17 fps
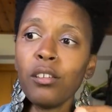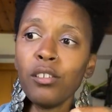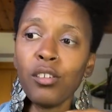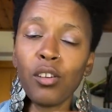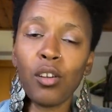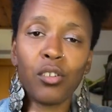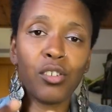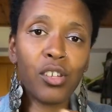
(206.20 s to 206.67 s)

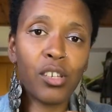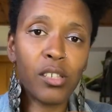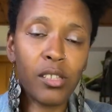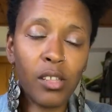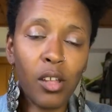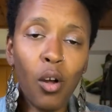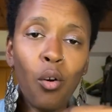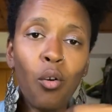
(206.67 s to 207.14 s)
not
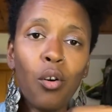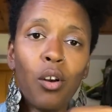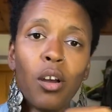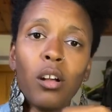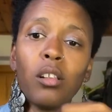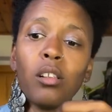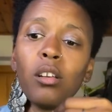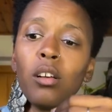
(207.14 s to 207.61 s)
just the
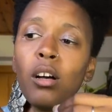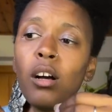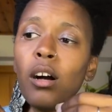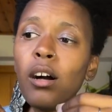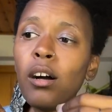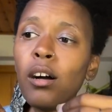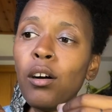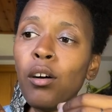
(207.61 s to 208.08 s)
oil,
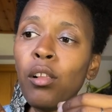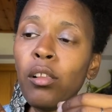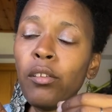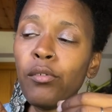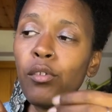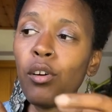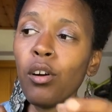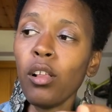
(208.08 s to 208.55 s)

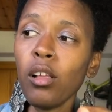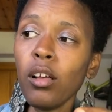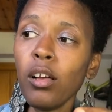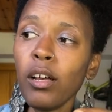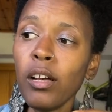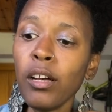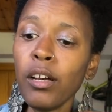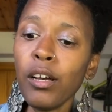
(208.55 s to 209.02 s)
olive oil.
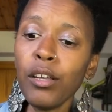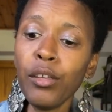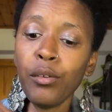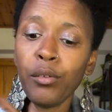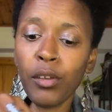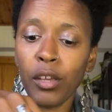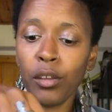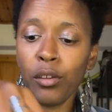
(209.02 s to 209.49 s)

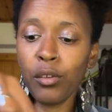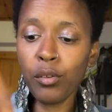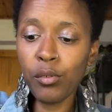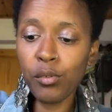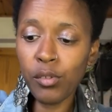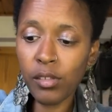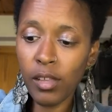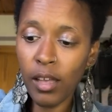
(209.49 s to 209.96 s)
You can
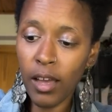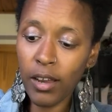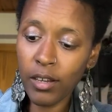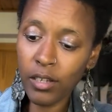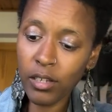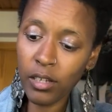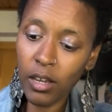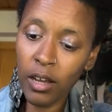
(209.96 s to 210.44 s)
use
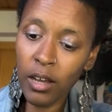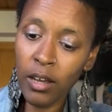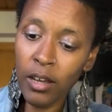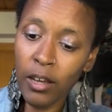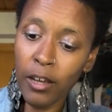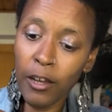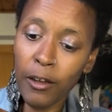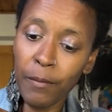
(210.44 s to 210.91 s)
that
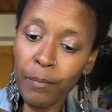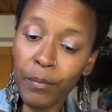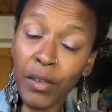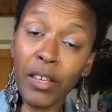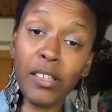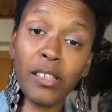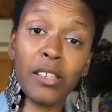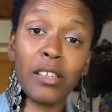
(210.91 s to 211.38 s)

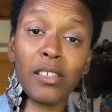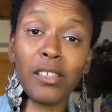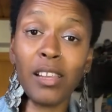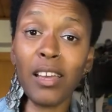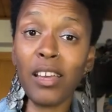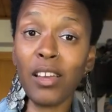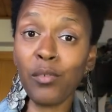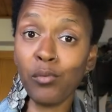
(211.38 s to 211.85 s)
because it is
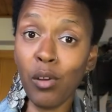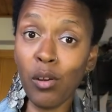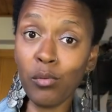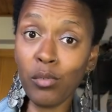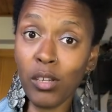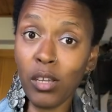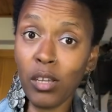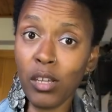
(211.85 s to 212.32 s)
like a
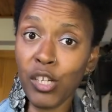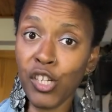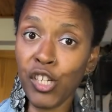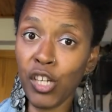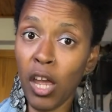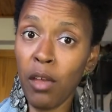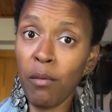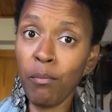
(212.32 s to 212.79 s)
round
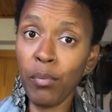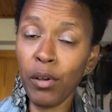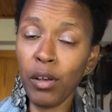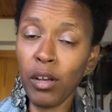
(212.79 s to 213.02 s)
shape